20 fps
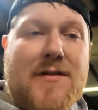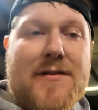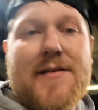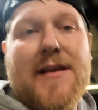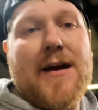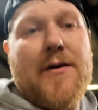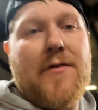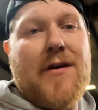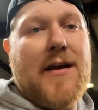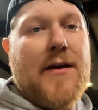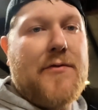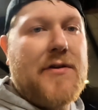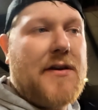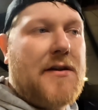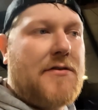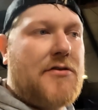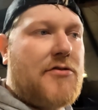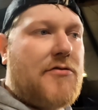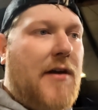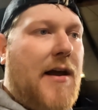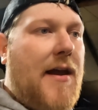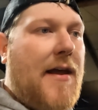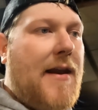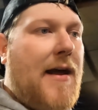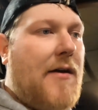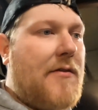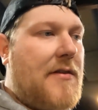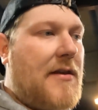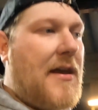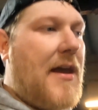That way we could straighten
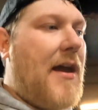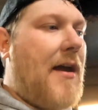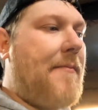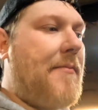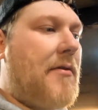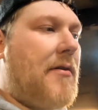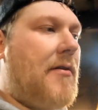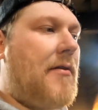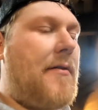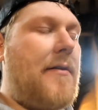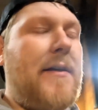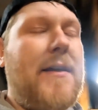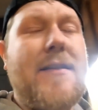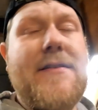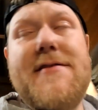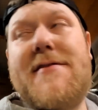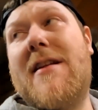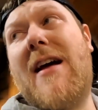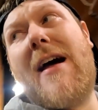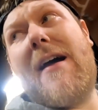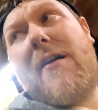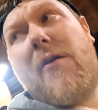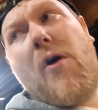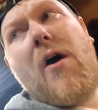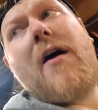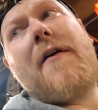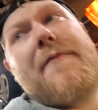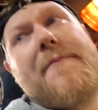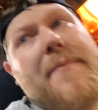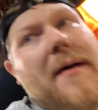out the camber. It's not
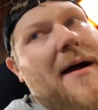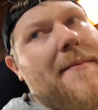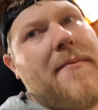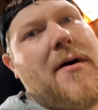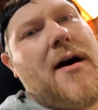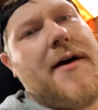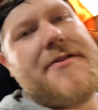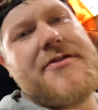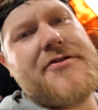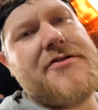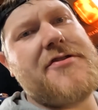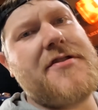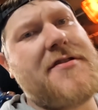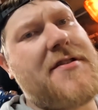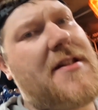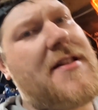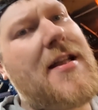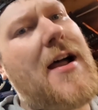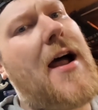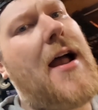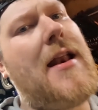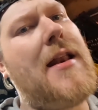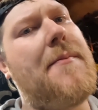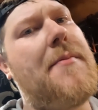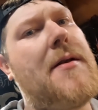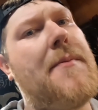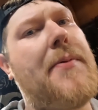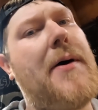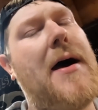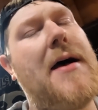off by much, it's just a tiny
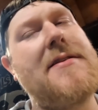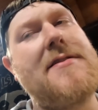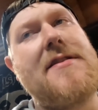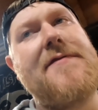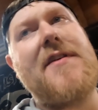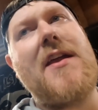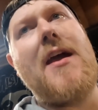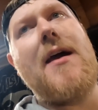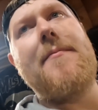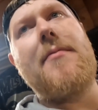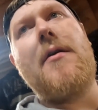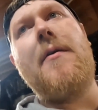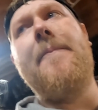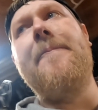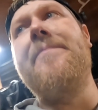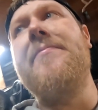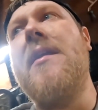bit of positive camber.